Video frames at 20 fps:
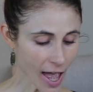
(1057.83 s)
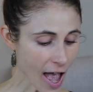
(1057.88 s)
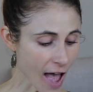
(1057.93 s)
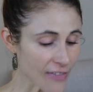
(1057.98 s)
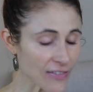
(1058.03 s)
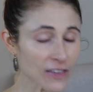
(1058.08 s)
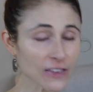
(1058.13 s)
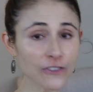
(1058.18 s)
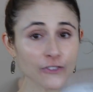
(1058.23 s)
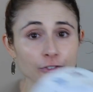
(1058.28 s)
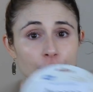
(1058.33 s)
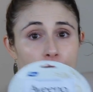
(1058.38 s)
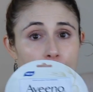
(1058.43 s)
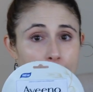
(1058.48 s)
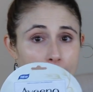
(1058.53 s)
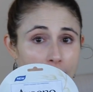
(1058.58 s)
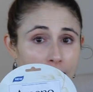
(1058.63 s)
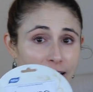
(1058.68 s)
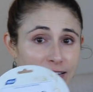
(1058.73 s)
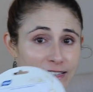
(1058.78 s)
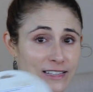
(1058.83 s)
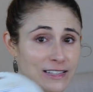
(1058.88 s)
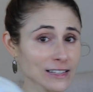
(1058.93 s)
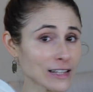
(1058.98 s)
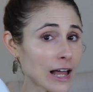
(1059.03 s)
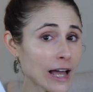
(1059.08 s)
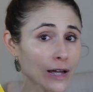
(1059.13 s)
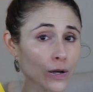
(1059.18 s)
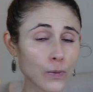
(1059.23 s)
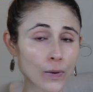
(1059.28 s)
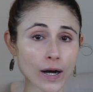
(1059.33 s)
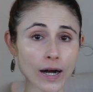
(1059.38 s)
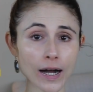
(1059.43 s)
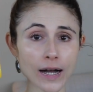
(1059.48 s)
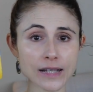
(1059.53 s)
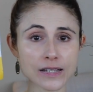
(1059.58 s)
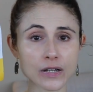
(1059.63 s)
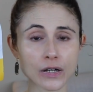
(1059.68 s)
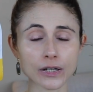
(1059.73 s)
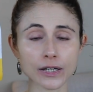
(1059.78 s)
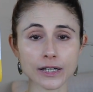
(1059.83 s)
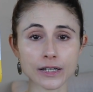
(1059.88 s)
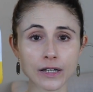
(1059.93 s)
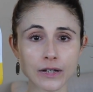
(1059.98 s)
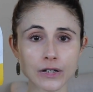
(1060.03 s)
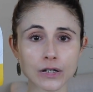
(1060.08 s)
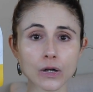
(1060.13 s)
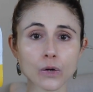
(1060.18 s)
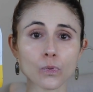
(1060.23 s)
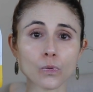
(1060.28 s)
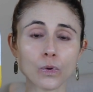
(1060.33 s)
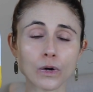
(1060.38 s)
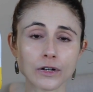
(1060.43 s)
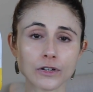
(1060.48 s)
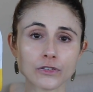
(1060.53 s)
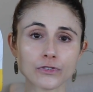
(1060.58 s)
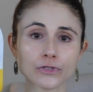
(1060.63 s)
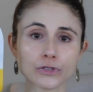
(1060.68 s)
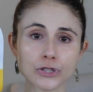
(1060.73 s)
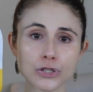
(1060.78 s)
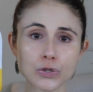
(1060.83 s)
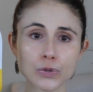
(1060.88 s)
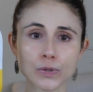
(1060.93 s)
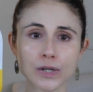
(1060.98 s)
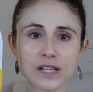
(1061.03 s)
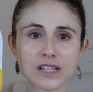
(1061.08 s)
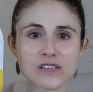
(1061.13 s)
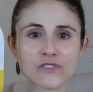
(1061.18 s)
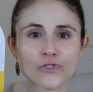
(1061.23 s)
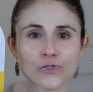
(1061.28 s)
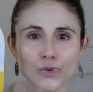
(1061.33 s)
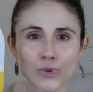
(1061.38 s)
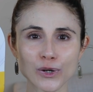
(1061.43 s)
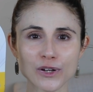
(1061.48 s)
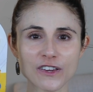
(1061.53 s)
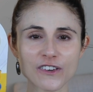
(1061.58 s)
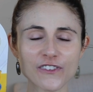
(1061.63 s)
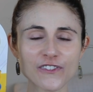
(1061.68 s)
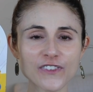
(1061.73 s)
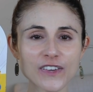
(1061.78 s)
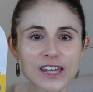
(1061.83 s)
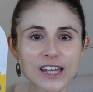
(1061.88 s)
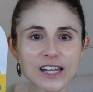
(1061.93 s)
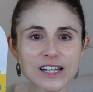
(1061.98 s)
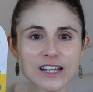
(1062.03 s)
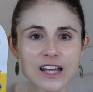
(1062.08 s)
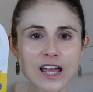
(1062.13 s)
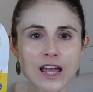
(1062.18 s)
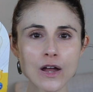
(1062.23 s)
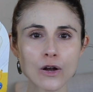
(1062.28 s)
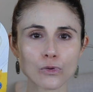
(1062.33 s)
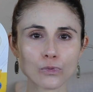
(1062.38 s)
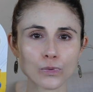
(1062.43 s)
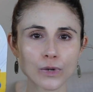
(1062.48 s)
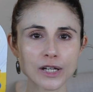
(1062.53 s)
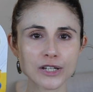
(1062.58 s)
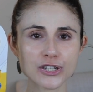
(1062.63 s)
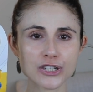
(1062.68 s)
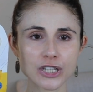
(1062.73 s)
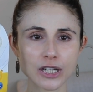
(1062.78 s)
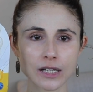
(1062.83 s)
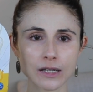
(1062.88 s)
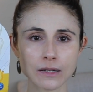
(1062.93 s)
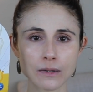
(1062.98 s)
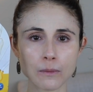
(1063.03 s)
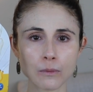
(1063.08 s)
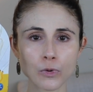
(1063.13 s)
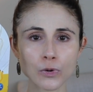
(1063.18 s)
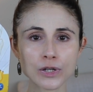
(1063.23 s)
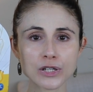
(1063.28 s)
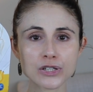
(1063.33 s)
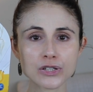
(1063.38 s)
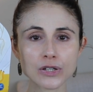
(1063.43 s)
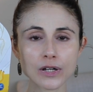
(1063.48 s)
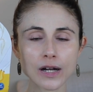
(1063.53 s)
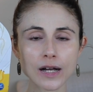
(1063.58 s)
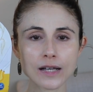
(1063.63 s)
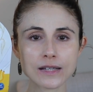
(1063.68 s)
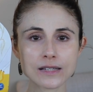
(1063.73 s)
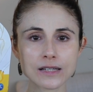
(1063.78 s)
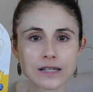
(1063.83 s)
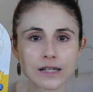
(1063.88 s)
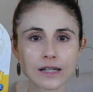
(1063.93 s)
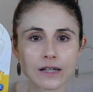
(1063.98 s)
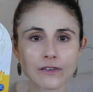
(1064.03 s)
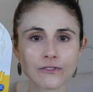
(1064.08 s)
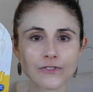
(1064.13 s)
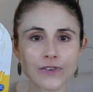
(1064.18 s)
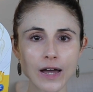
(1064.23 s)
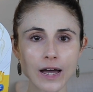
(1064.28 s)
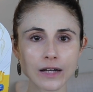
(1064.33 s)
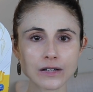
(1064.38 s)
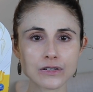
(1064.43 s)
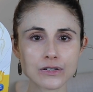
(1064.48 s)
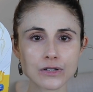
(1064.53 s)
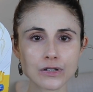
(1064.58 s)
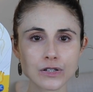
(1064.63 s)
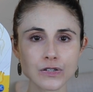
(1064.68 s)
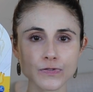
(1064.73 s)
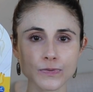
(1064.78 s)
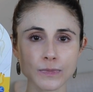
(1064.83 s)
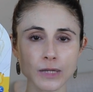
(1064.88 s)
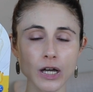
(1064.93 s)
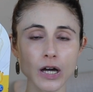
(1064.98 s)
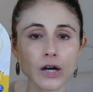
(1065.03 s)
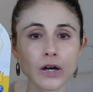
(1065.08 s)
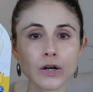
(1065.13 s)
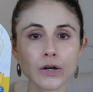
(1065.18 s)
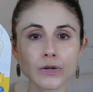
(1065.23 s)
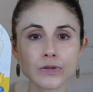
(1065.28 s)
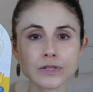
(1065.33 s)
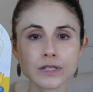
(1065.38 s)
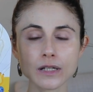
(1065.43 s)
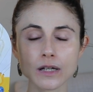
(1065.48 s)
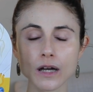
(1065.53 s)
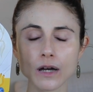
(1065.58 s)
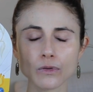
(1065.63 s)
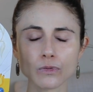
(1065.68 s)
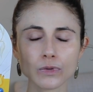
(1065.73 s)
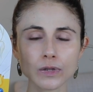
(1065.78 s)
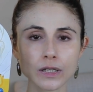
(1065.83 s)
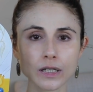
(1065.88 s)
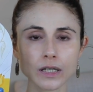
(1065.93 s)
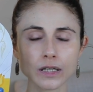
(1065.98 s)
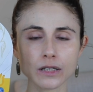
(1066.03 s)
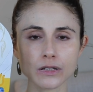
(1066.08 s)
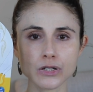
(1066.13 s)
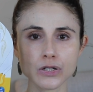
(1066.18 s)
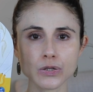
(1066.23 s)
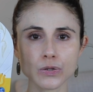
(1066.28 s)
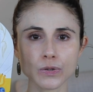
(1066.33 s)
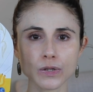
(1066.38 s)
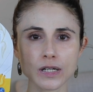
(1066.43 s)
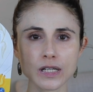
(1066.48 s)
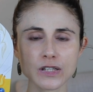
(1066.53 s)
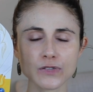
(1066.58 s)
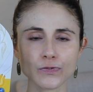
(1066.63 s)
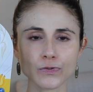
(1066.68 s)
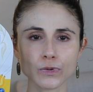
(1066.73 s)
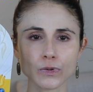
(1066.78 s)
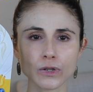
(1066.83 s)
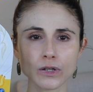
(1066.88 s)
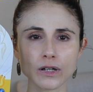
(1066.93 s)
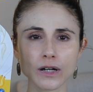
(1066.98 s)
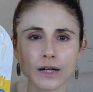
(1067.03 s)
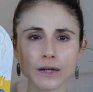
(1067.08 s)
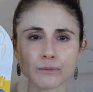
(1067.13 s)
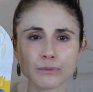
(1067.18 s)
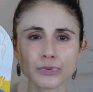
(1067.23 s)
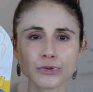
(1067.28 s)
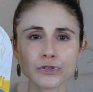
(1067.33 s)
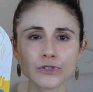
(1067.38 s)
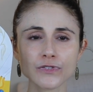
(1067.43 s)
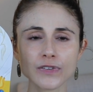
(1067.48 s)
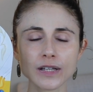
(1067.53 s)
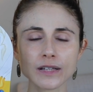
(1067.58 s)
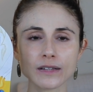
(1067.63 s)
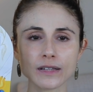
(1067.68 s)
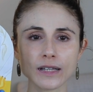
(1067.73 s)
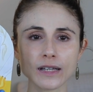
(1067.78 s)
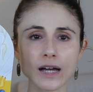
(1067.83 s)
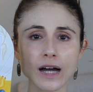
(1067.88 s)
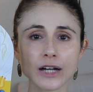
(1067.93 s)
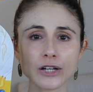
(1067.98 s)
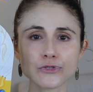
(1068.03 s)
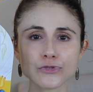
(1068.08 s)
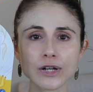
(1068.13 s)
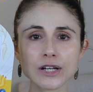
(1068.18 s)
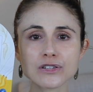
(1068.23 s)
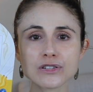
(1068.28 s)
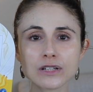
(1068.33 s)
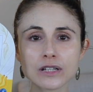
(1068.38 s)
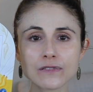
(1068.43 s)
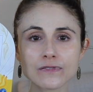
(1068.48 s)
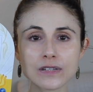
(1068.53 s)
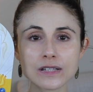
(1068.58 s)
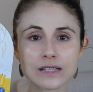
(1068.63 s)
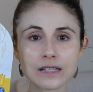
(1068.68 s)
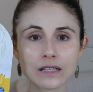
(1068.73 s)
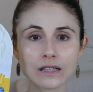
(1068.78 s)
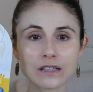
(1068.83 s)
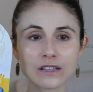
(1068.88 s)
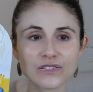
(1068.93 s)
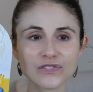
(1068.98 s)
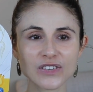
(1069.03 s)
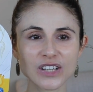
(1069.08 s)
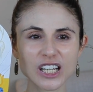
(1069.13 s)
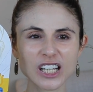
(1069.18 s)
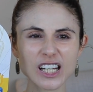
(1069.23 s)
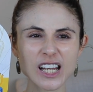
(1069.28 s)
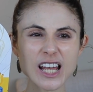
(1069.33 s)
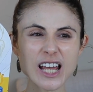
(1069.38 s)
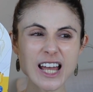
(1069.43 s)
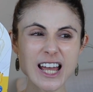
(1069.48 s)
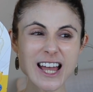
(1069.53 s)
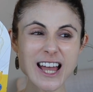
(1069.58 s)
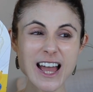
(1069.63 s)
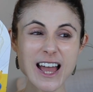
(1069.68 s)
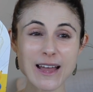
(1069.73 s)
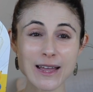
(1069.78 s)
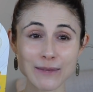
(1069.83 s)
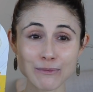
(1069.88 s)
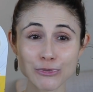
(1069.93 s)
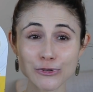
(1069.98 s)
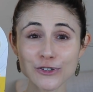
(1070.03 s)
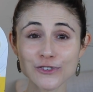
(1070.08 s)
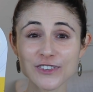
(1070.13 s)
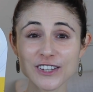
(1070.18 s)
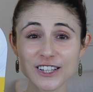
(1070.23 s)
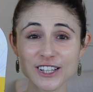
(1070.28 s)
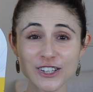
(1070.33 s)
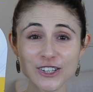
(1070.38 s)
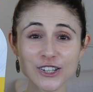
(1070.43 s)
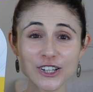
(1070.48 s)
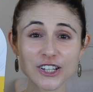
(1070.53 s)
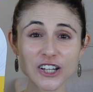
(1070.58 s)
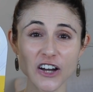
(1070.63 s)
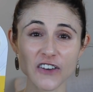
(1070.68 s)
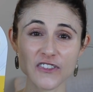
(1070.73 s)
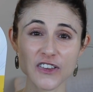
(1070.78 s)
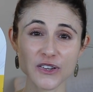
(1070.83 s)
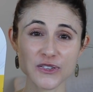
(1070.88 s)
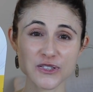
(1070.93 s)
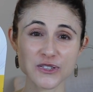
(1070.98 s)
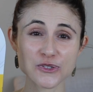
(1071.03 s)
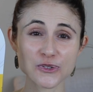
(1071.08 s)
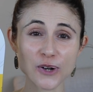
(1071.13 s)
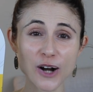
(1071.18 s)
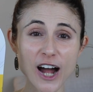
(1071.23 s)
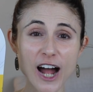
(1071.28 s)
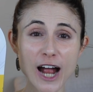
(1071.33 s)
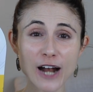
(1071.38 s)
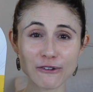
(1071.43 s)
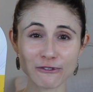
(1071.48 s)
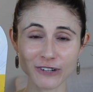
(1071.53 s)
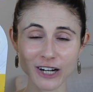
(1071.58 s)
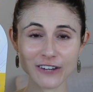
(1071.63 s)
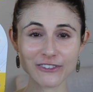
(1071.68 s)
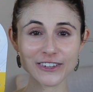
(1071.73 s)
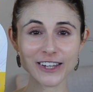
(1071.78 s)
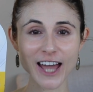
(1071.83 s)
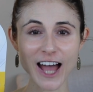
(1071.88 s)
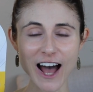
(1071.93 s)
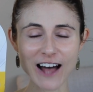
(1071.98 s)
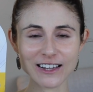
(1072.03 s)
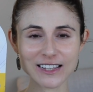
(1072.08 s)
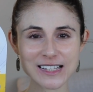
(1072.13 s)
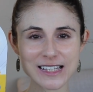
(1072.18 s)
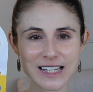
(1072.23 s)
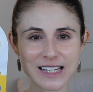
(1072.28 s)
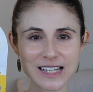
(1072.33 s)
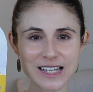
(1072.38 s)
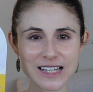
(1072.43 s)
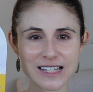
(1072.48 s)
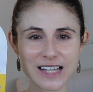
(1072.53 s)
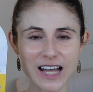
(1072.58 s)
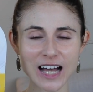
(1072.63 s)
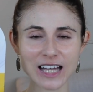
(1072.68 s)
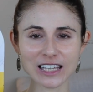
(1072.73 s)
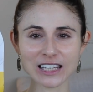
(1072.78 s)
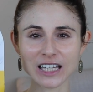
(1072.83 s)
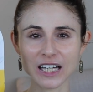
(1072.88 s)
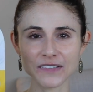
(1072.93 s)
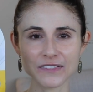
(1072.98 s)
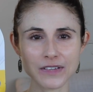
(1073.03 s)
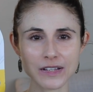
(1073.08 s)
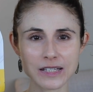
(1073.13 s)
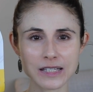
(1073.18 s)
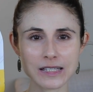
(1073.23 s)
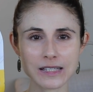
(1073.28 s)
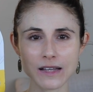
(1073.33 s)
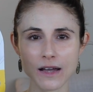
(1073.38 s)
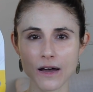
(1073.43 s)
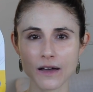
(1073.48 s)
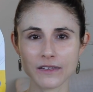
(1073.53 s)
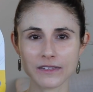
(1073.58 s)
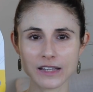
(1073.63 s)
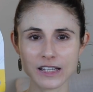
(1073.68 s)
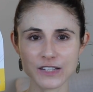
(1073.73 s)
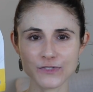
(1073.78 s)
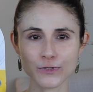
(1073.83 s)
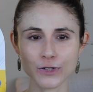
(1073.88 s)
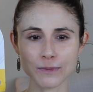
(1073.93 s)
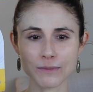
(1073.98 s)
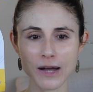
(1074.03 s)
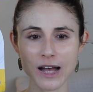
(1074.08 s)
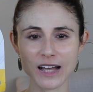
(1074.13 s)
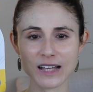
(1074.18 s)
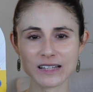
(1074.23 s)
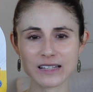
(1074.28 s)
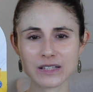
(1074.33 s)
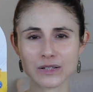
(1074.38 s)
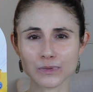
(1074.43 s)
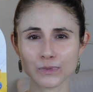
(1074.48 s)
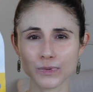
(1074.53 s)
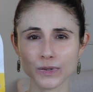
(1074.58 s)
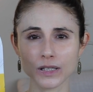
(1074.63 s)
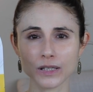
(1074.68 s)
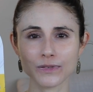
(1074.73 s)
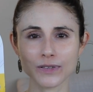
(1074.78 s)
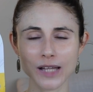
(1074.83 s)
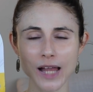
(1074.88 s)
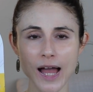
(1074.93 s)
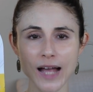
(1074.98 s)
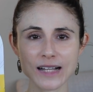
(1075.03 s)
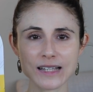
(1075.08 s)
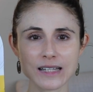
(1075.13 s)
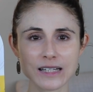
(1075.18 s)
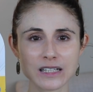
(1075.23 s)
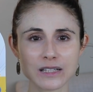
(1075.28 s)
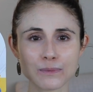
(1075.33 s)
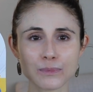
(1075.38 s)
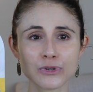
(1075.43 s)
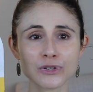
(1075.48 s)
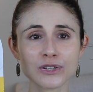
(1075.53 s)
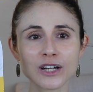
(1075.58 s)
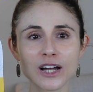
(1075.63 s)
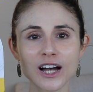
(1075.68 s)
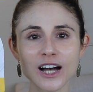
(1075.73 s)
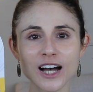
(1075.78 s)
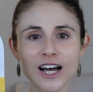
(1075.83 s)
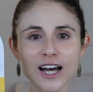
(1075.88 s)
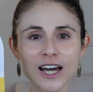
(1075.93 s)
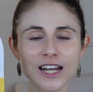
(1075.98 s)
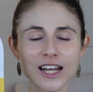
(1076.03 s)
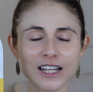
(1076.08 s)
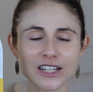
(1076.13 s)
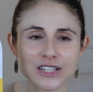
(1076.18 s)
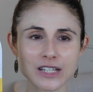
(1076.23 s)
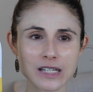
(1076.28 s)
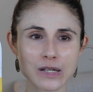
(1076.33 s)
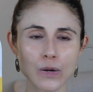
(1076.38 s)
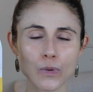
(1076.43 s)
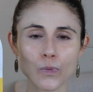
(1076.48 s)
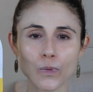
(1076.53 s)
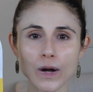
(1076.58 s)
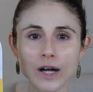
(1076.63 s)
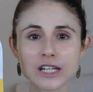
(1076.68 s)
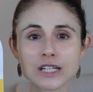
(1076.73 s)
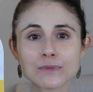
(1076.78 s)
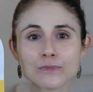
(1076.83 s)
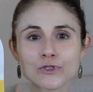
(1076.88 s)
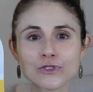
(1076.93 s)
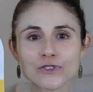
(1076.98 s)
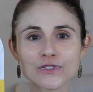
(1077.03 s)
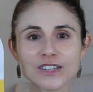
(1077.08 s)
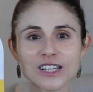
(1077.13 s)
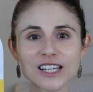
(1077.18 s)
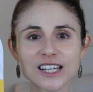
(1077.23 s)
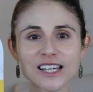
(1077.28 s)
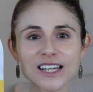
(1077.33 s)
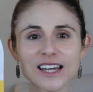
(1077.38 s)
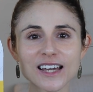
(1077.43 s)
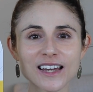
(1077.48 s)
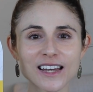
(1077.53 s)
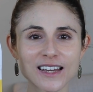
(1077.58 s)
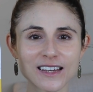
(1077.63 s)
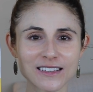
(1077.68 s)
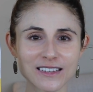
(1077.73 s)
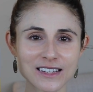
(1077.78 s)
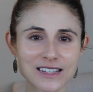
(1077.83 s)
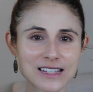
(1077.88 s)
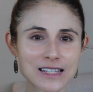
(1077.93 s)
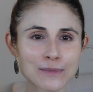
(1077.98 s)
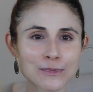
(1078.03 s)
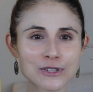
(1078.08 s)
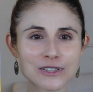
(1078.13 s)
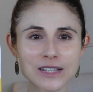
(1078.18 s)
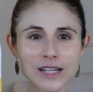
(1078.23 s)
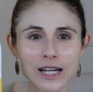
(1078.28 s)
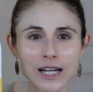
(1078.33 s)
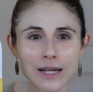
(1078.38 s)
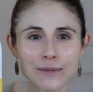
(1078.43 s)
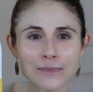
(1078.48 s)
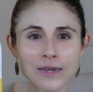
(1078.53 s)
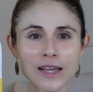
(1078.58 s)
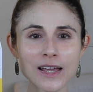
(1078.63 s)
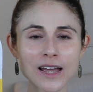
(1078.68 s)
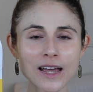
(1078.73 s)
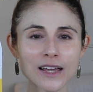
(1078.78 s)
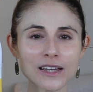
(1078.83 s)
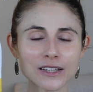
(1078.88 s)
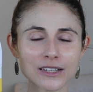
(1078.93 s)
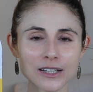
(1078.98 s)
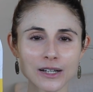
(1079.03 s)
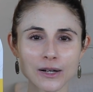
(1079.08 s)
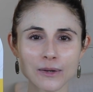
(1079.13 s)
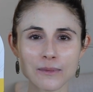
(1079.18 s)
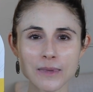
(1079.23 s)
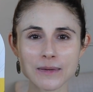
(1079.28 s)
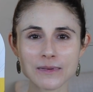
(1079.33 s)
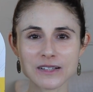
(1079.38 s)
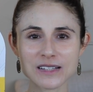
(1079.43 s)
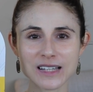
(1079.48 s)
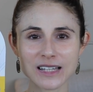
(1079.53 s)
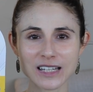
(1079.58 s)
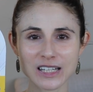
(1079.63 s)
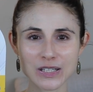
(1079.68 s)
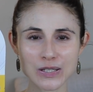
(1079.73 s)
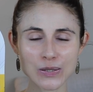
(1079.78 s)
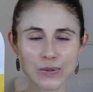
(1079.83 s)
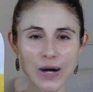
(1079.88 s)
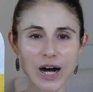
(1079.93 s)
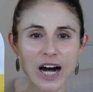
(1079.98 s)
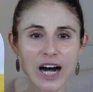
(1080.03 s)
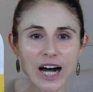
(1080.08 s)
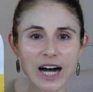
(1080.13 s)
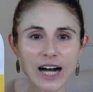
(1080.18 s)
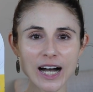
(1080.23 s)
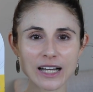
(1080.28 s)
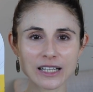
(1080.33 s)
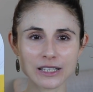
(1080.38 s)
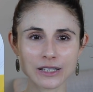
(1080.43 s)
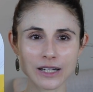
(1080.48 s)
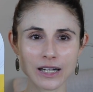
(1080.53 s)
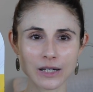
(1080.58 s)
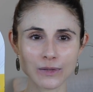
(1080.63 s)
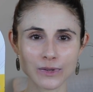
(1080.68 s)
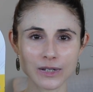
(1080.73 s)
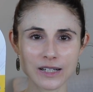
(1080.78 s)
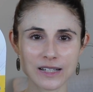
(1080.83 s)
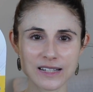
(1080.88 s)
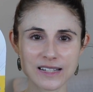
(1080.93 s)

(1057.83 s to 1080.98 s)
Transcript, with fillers: And then the foot masks, likewise, are another wonderful choice for the feet. Rich in moisturizing factors from the oat, really a good choice for improving the hydration of the skin of the feet, improving the look of those dry, rough calluses. I love this. These foot masks are really relaxing to put on and just watch a movie in the summertime. You know, maybe it's getting too hot and you kind of want